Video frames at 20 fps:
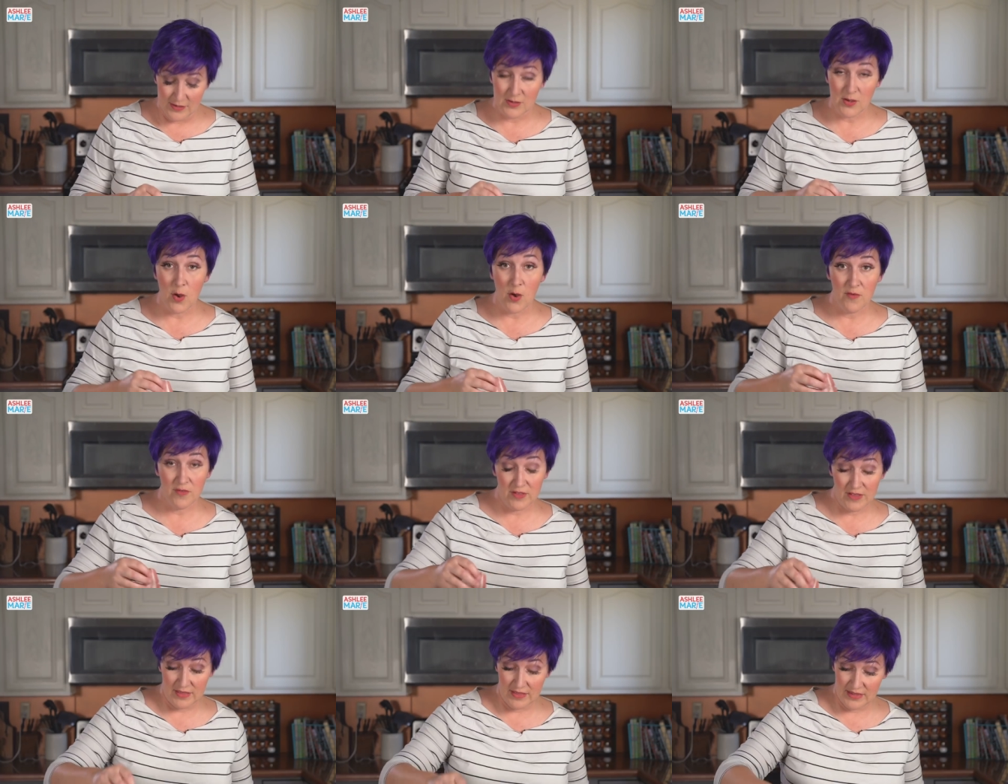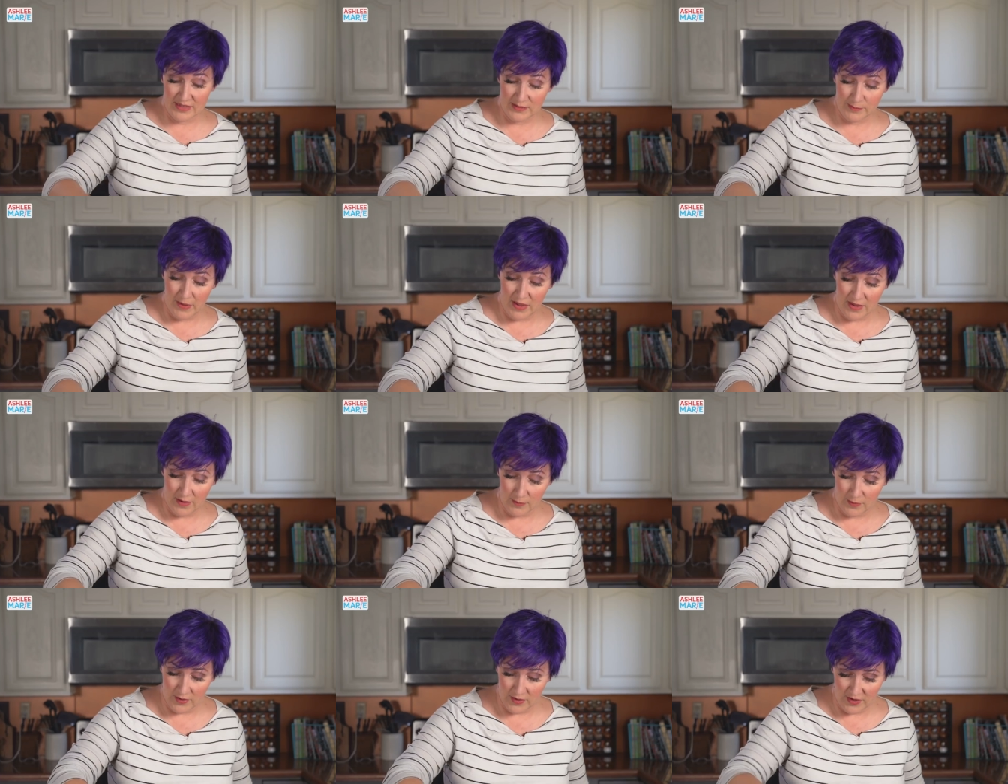So hopefully this
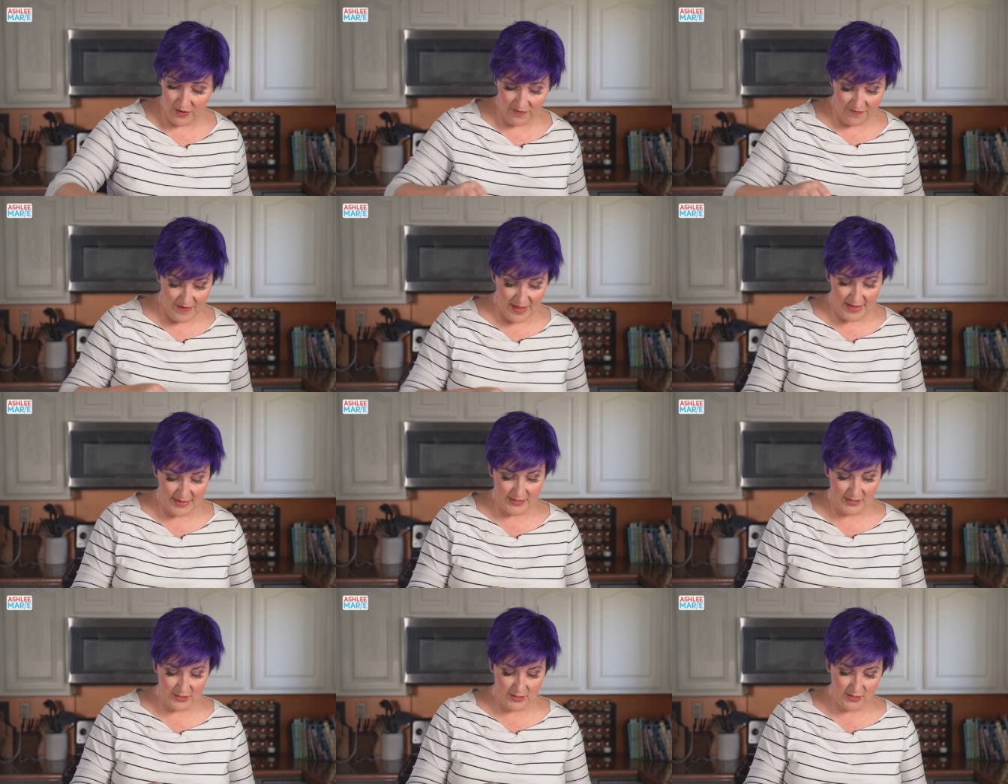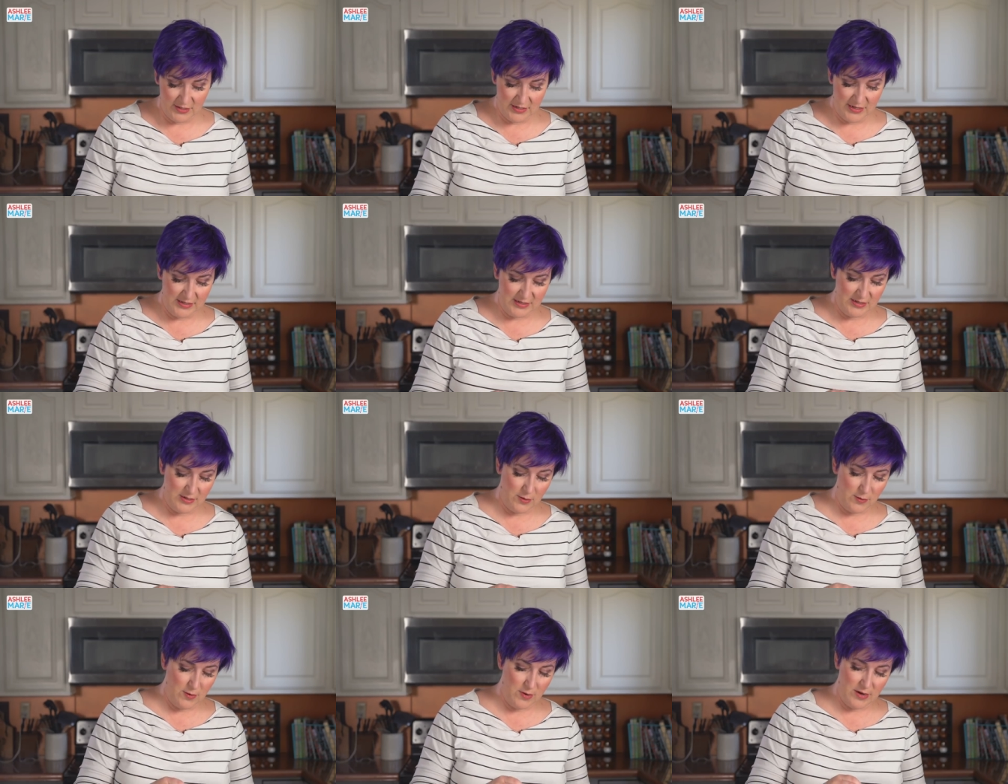bacon will cook faster because
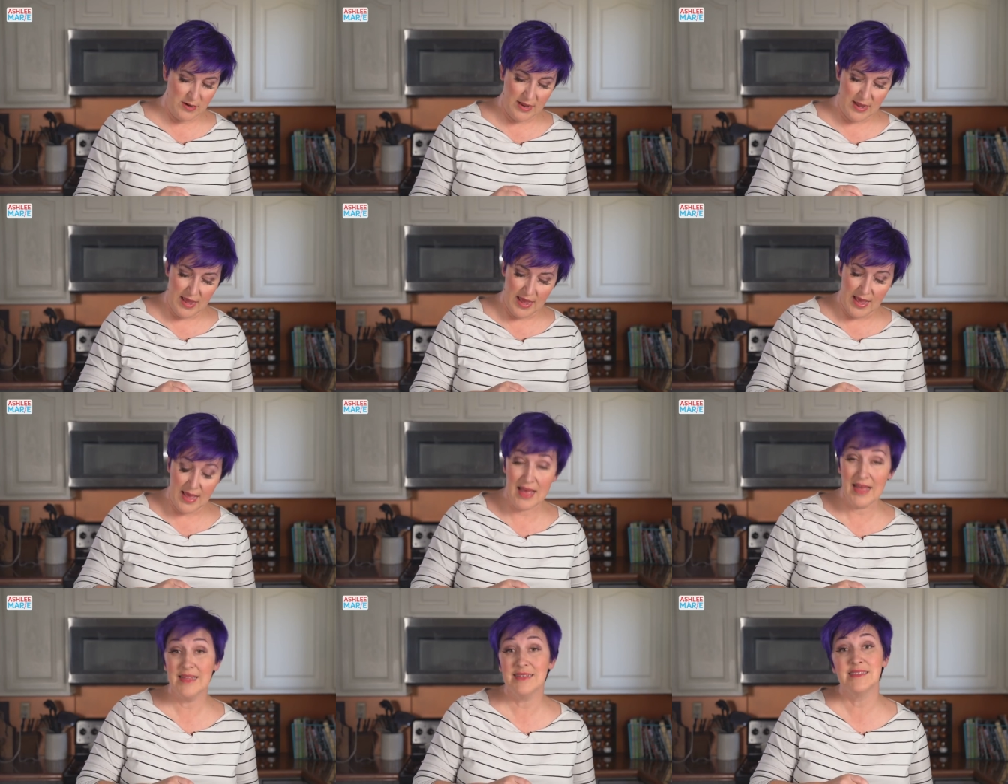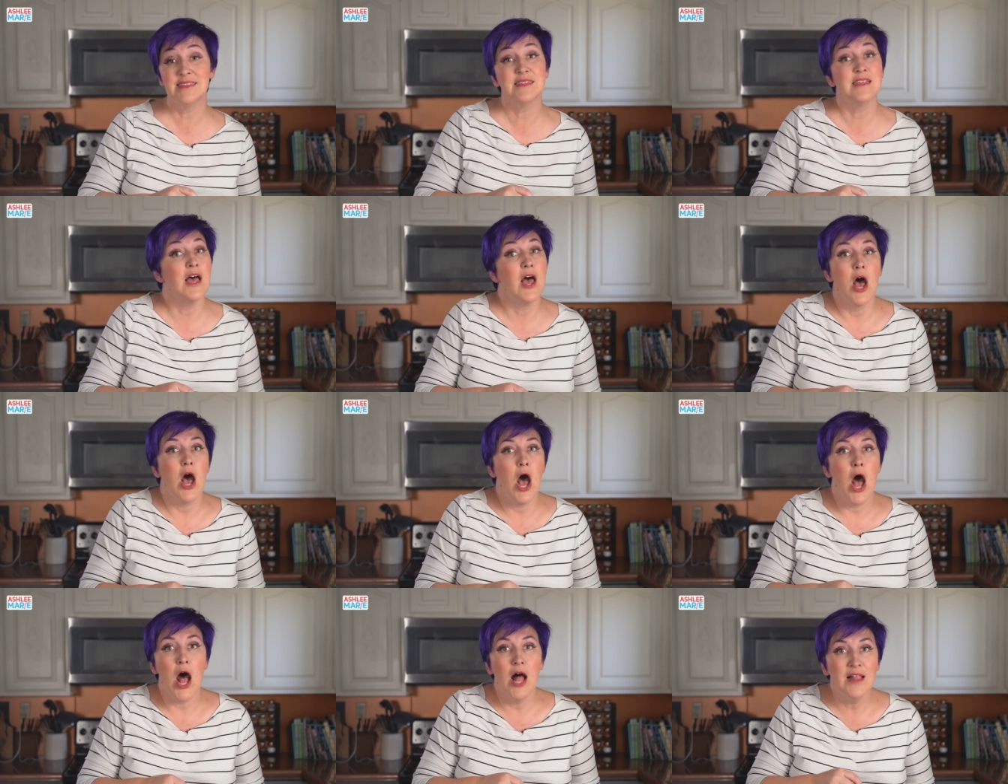it already
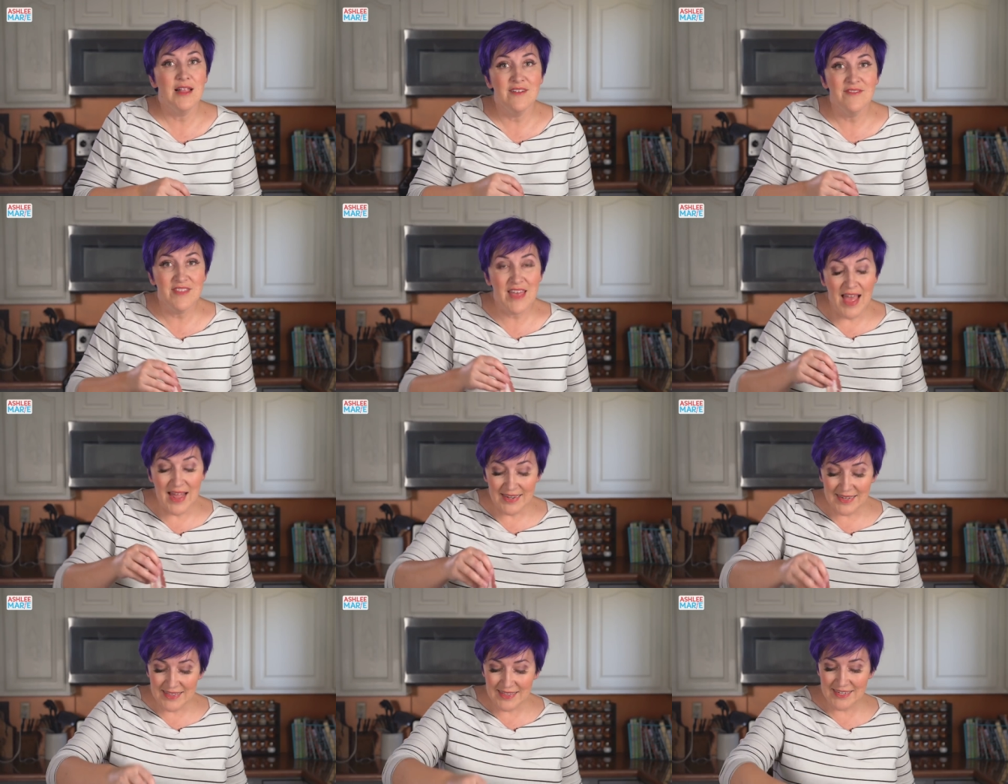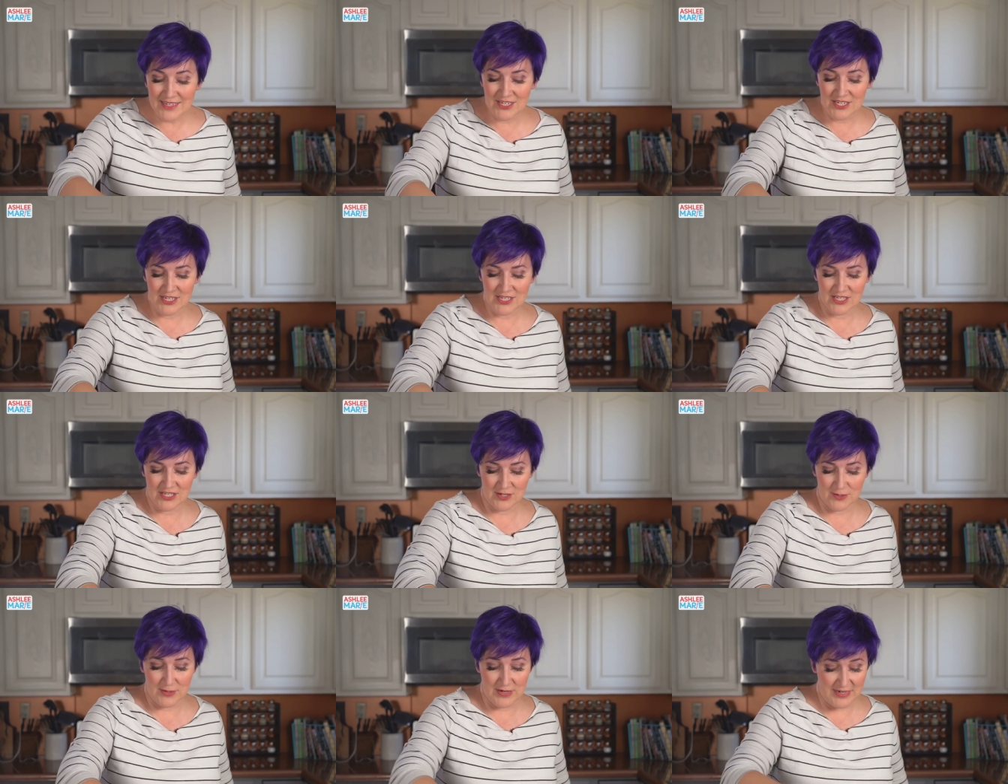has all of that
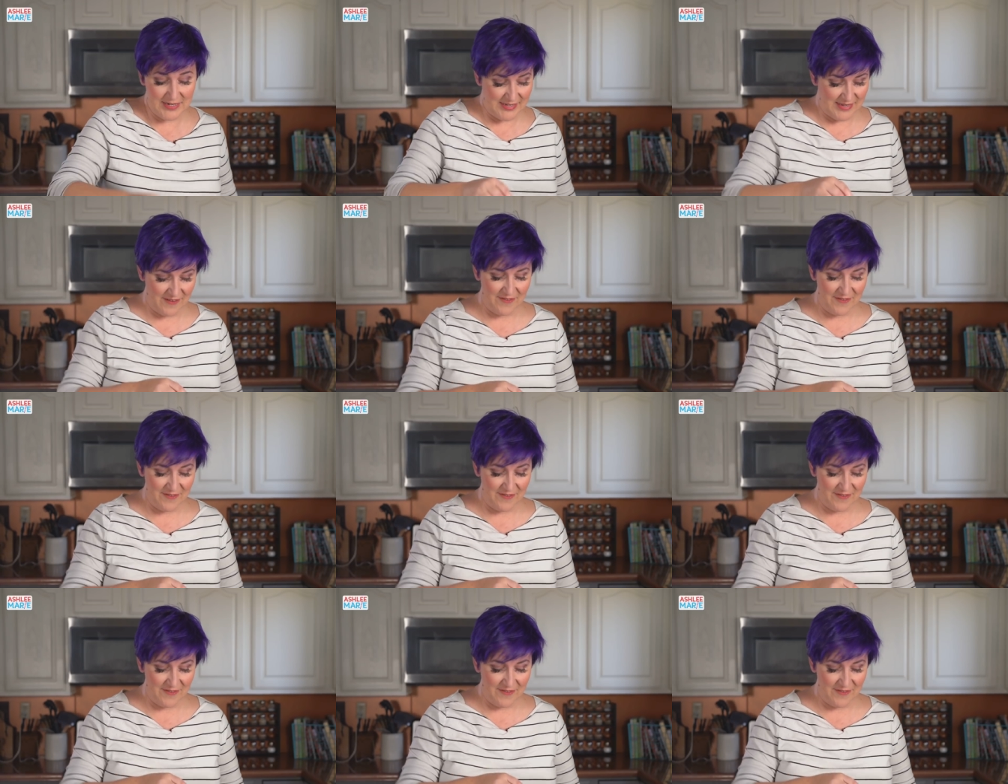delicious grease.